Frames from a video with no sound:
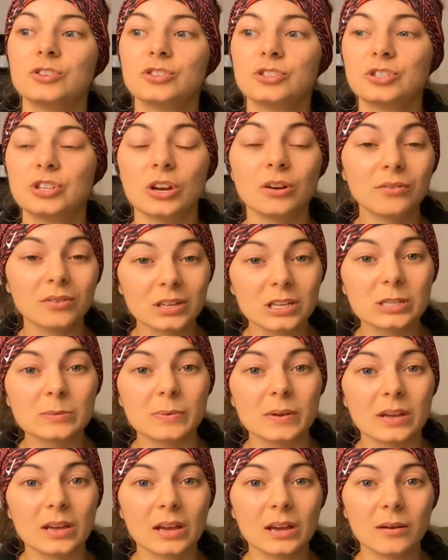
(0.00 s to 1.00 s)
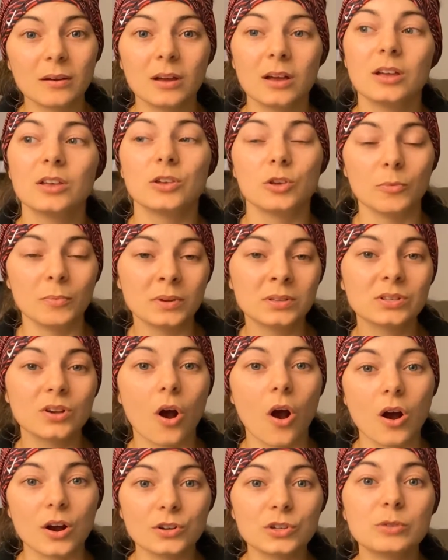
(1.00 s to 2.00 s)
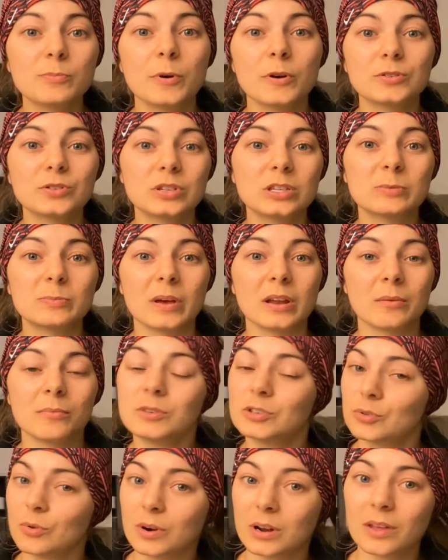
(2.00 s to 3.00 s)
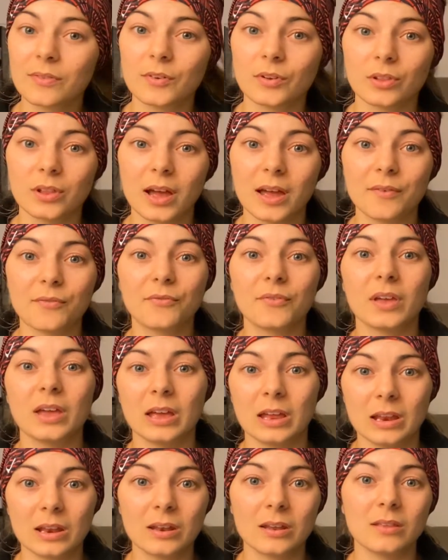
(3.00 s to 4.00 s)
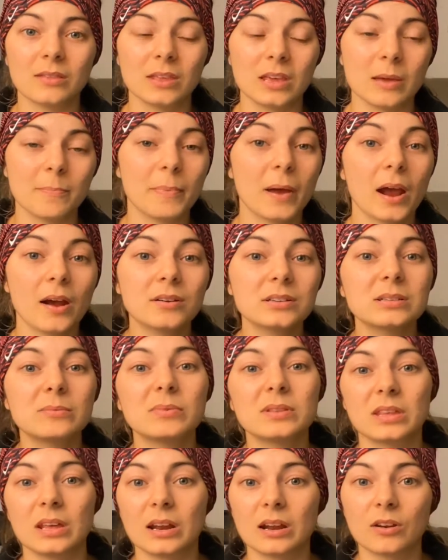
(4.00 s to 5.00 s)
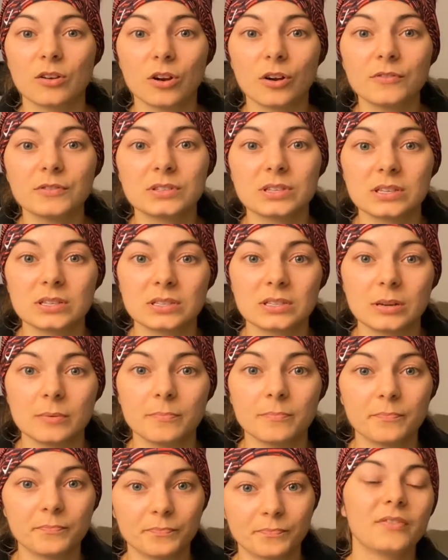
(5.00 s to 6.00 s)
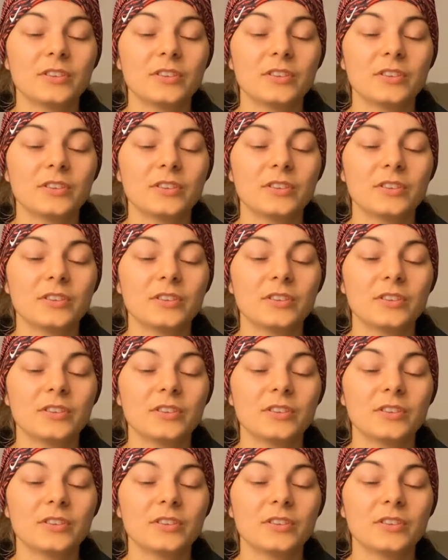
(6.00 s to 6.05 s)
Generally speaking, humans are supposed to spend a majority of their life in the parasympathetic nervous system.